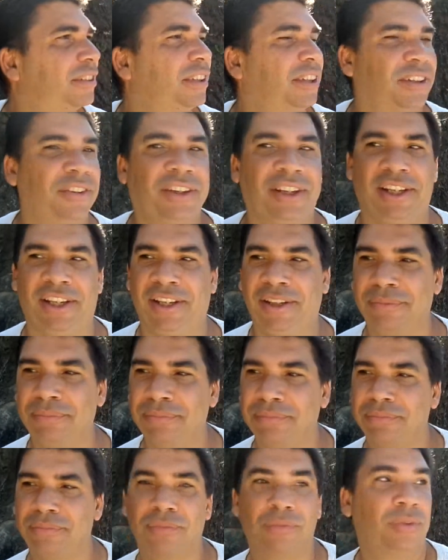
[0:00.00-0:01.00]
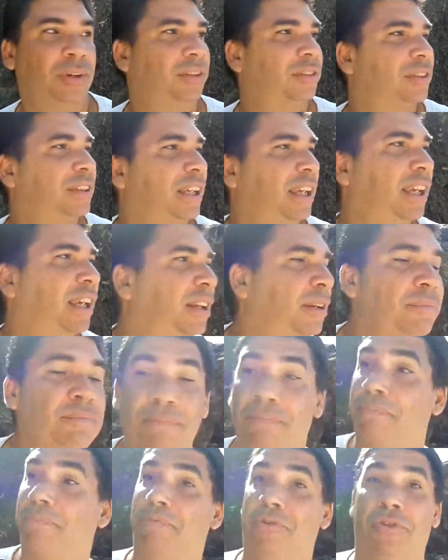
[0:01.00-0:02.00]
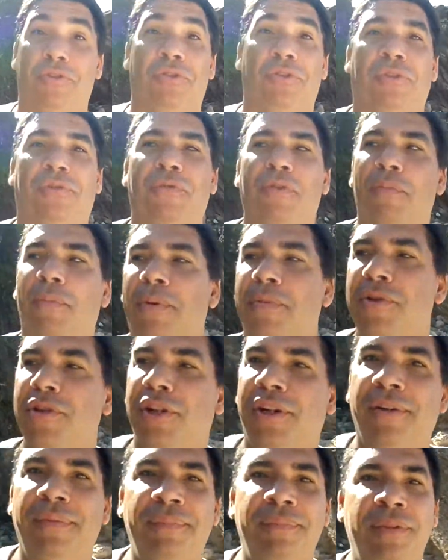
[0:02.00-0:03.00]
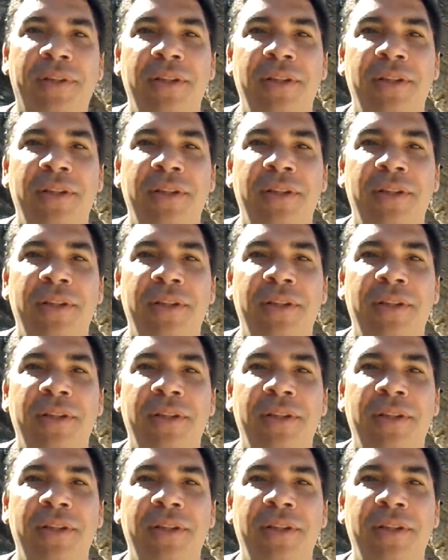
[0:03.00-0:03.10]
Here I am, once again in beautiful Bermuda.